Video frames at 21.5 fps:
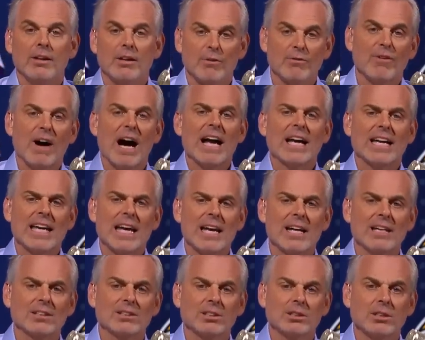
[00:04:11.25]
The
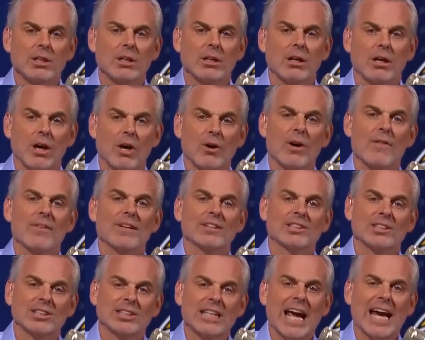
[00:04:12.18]
Vikings are in
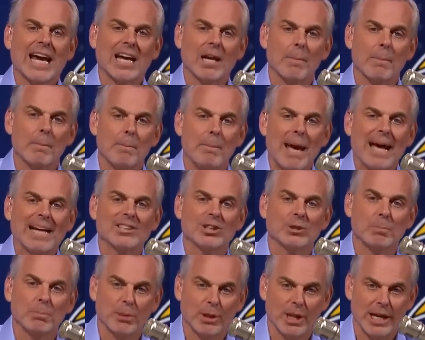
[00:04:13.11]
the second
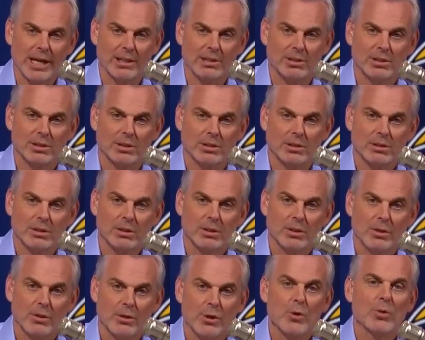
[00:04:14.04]
best place
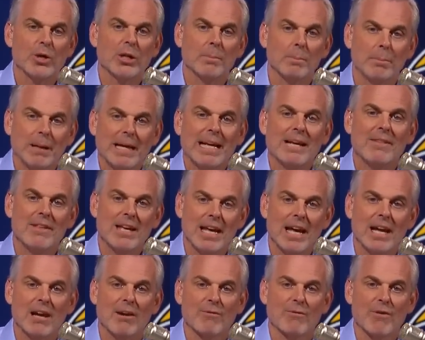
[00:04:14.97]
you can be in
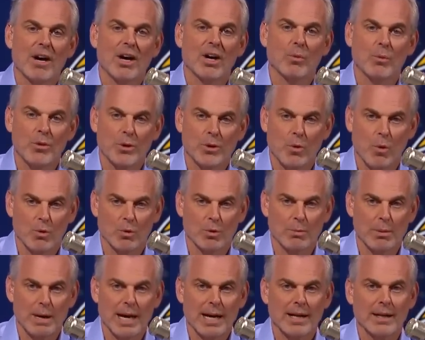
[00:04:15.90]
the NFL with a
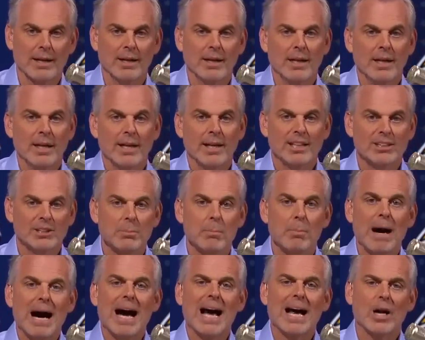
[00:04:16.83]
quarterback. Because
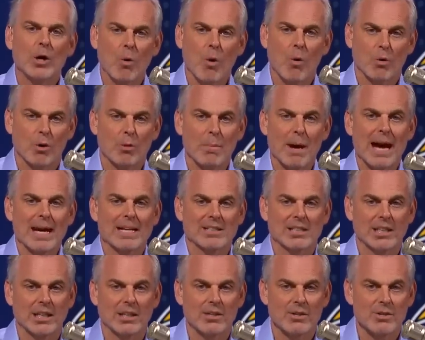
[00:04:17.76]
my
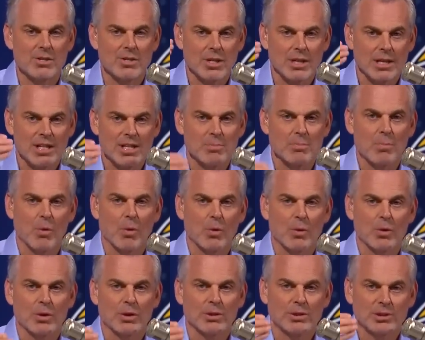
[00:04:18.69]
quarterback tiers is
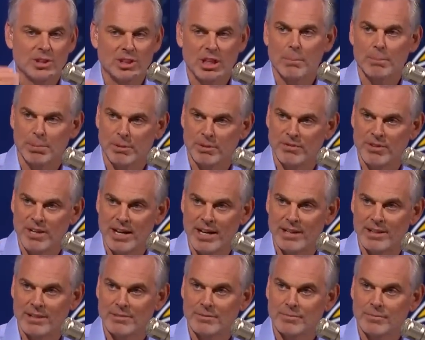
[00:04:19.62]
more
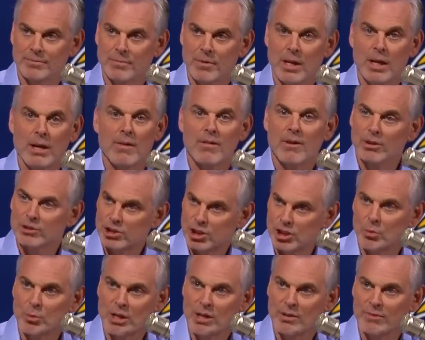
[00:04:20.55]
simplified.
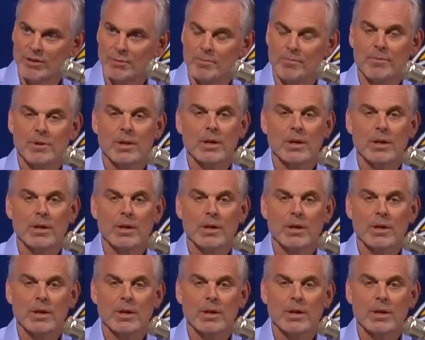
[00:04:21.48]
There's three of them.